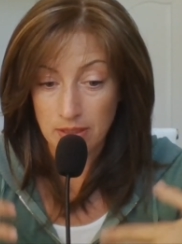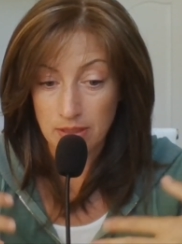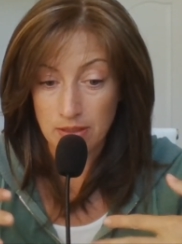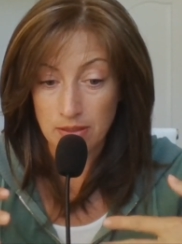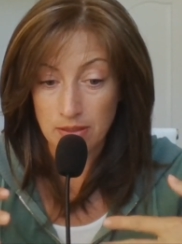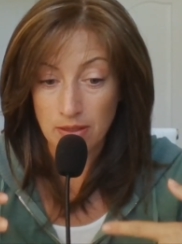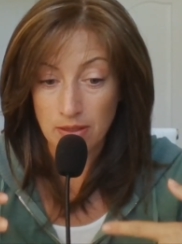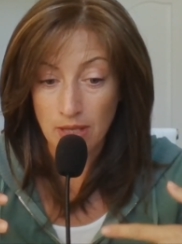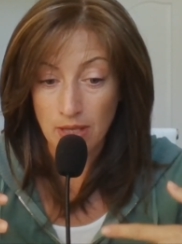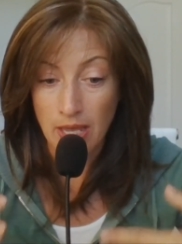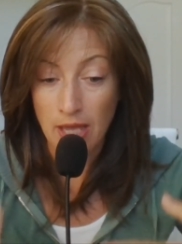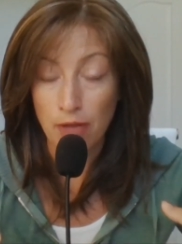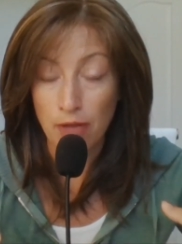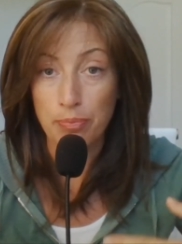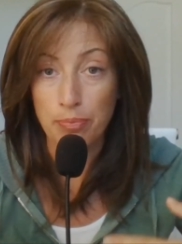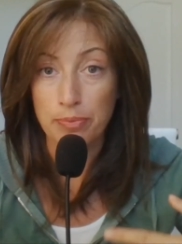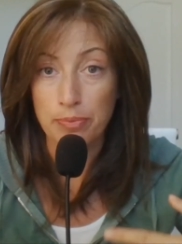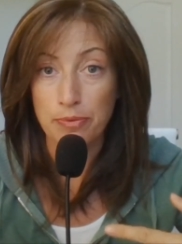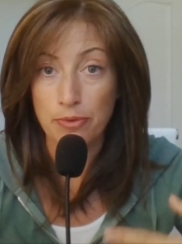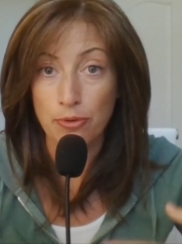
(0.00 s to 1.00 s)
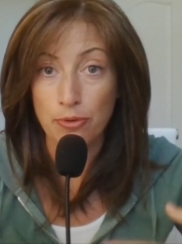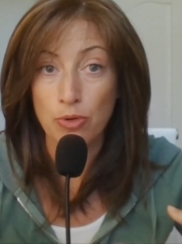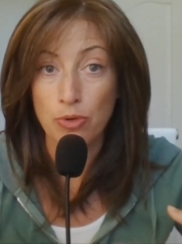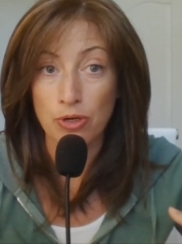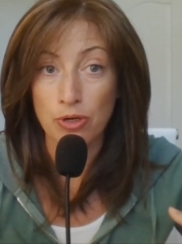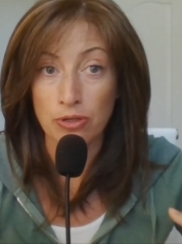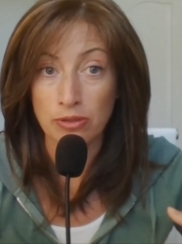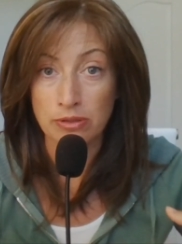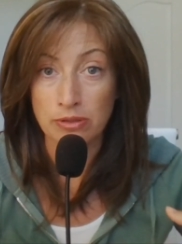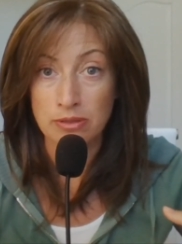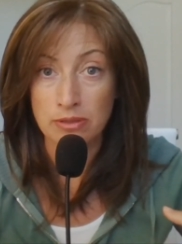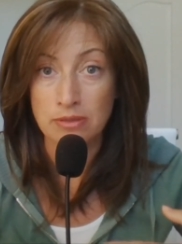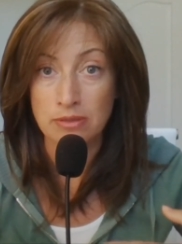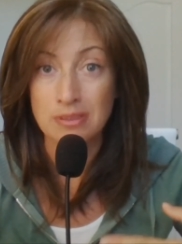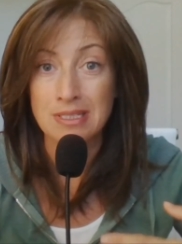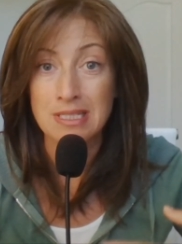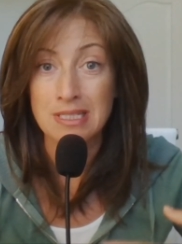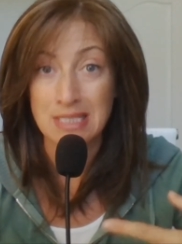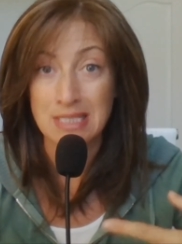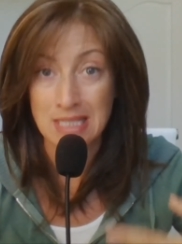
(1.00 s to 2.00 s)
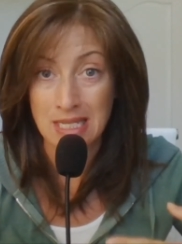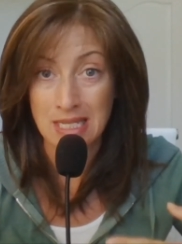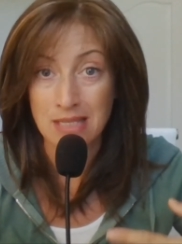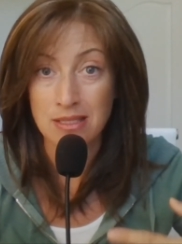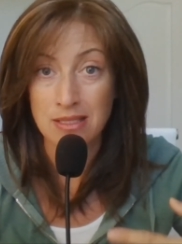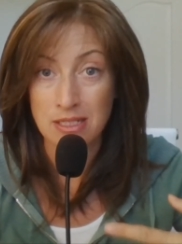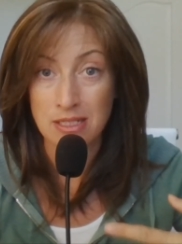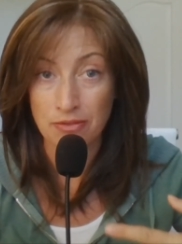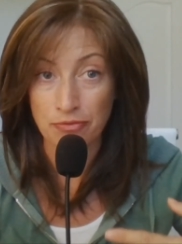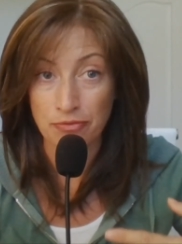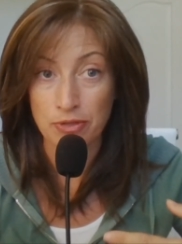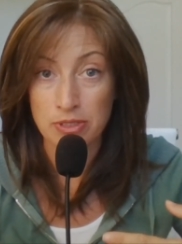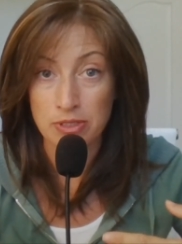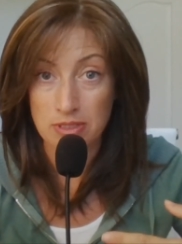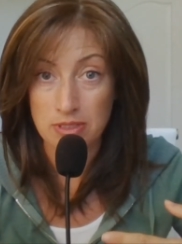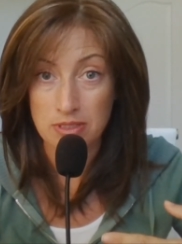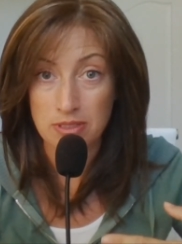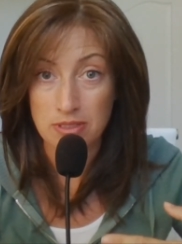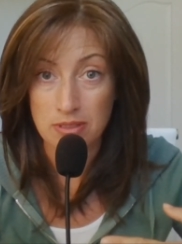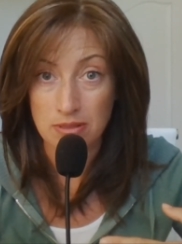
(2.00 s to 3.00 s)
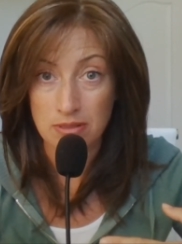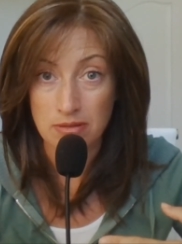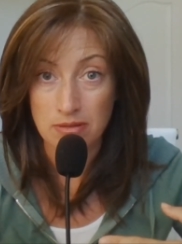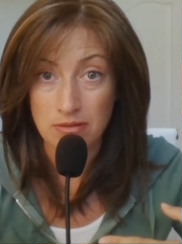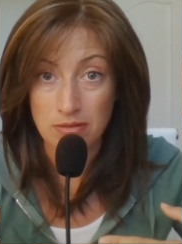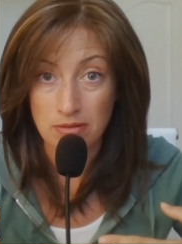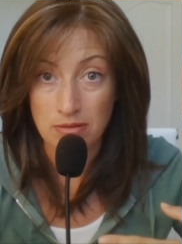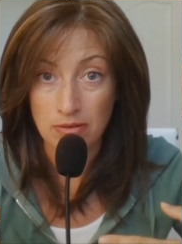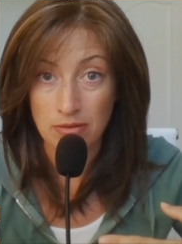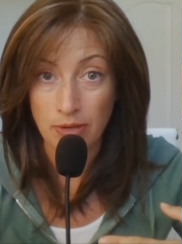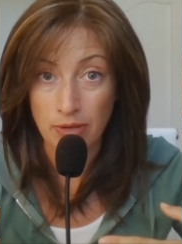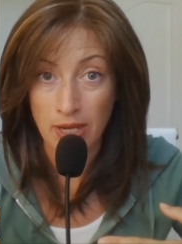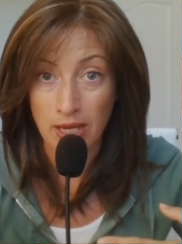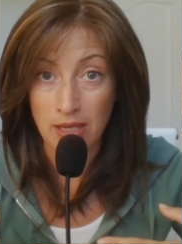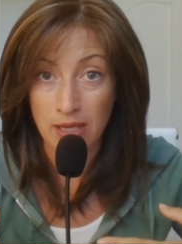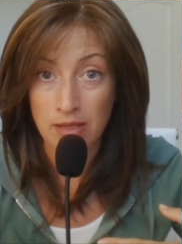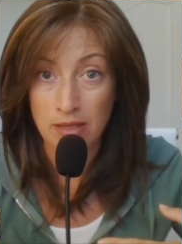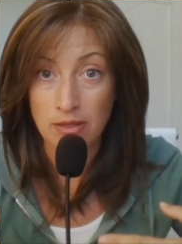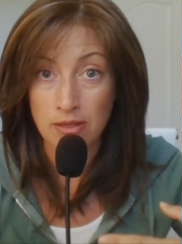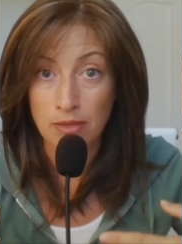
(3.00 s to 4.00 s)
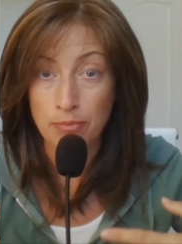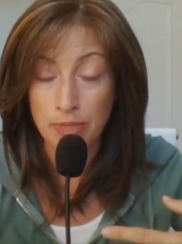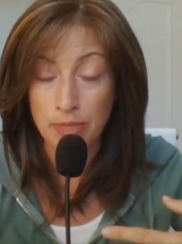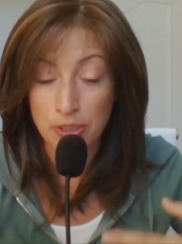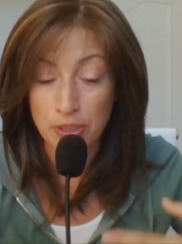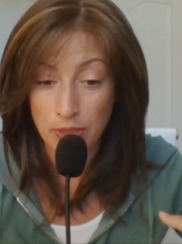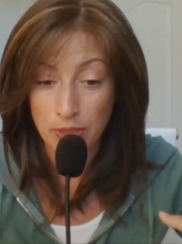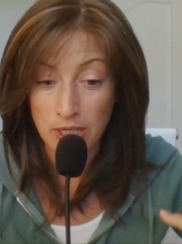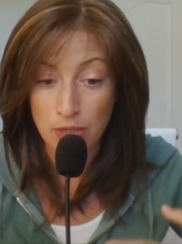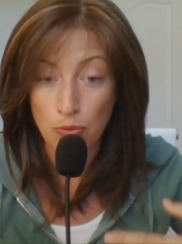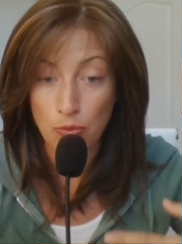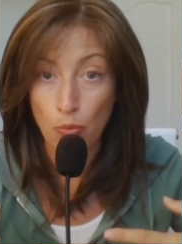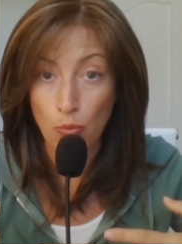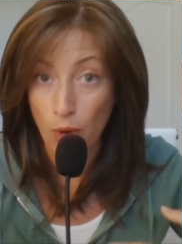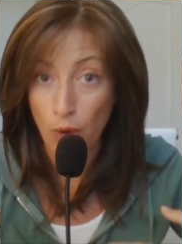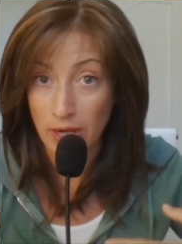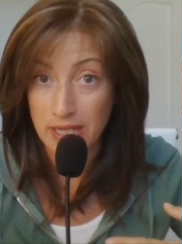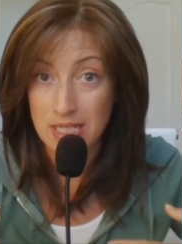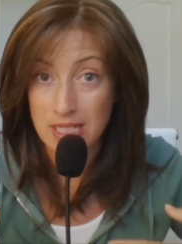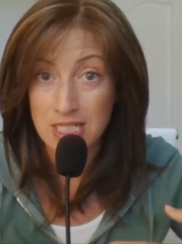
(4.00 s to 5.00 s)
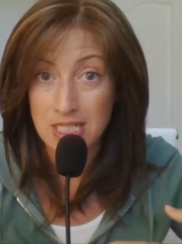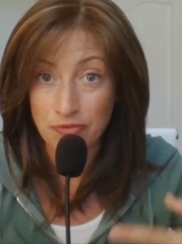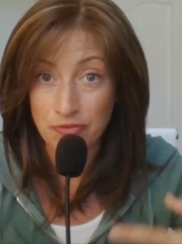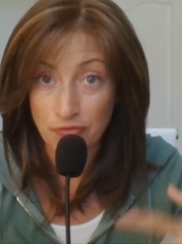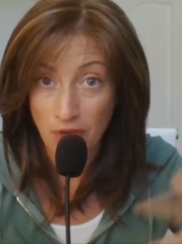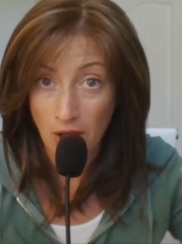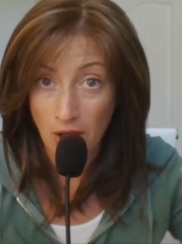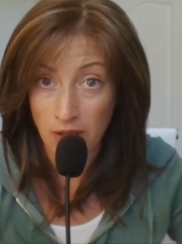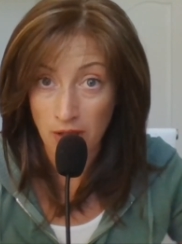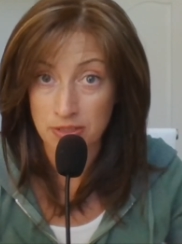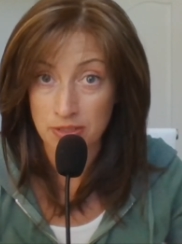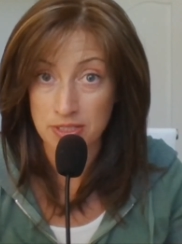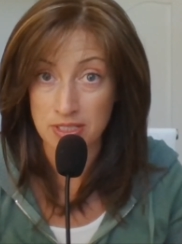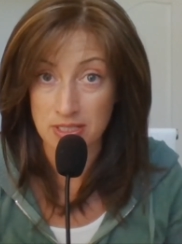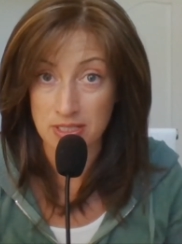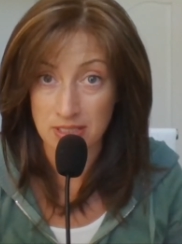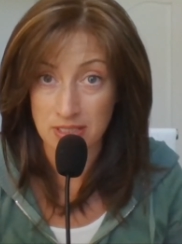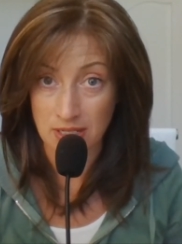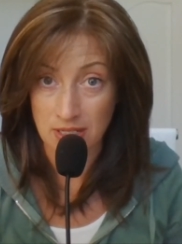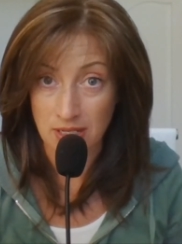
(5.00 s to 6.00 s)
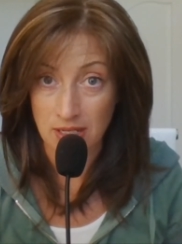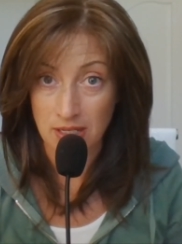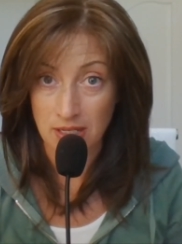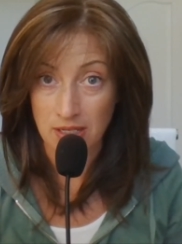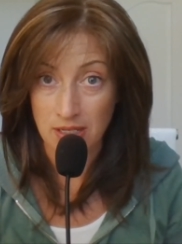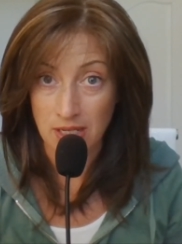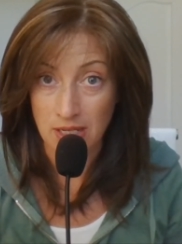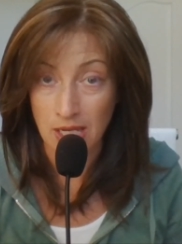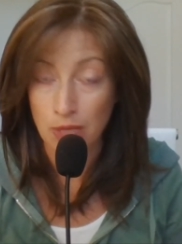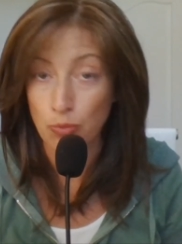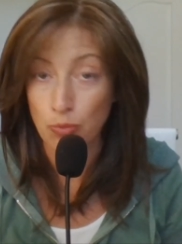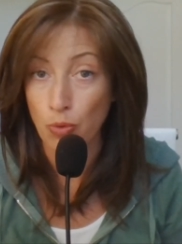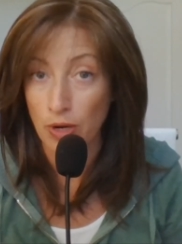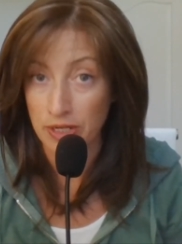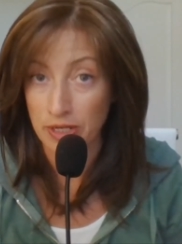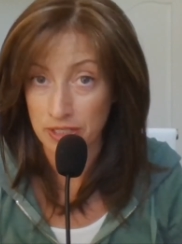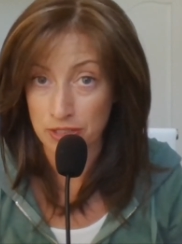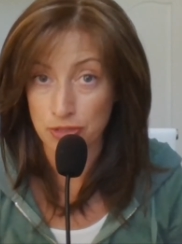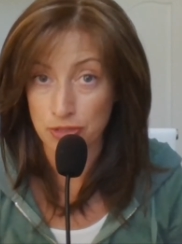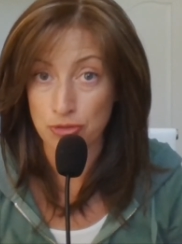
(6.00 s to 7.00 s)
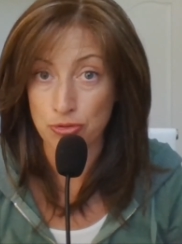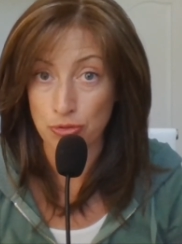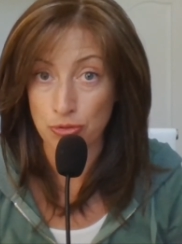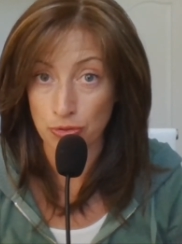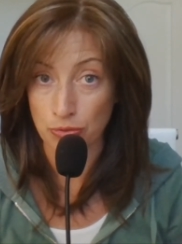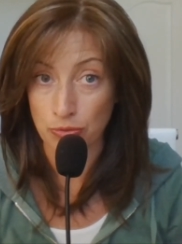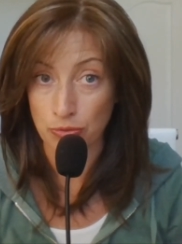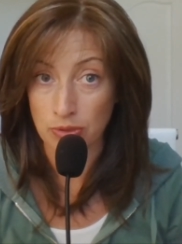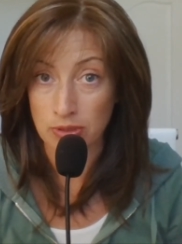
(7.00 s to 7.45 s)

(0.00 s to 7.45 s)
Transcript: help the world to see the difference, okay, between what is false and what is true.